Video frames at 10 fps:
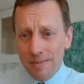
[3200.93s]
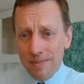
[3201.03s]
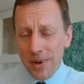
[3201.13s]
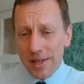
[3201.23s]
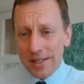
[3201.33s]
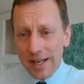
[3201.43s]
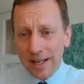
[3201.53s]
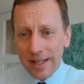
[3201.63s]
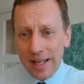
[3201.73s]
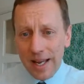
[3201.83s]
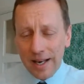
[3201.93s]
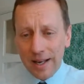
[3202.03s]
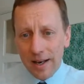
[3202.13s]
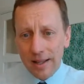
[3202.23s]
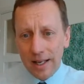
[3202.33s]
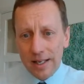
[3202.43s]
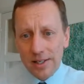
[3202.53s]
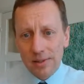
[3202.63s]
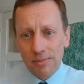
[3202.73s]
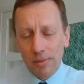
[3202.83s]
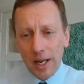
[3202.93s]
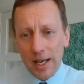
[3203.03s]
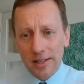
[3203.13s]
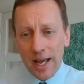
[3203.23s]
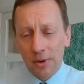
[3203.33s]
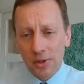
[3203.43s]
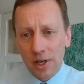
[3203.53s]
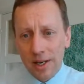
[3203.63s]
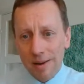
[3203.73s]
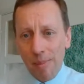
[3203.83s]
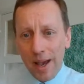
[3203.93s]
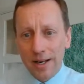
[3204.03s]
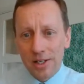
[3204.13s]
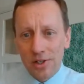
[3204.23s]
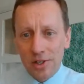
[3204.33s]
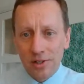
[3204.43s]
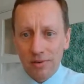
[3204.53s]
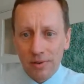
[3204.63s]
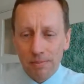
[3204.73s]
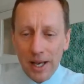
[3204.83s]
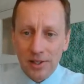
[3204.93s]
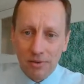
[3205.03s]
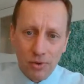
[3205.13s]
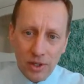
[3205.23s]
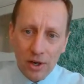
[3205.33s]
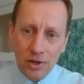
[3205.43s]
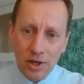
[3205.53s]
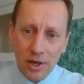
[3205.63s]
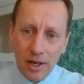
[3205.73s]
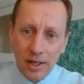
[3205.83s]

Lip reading: But the second thing, and I think this has probably had an outturn impact, is just a massive reduction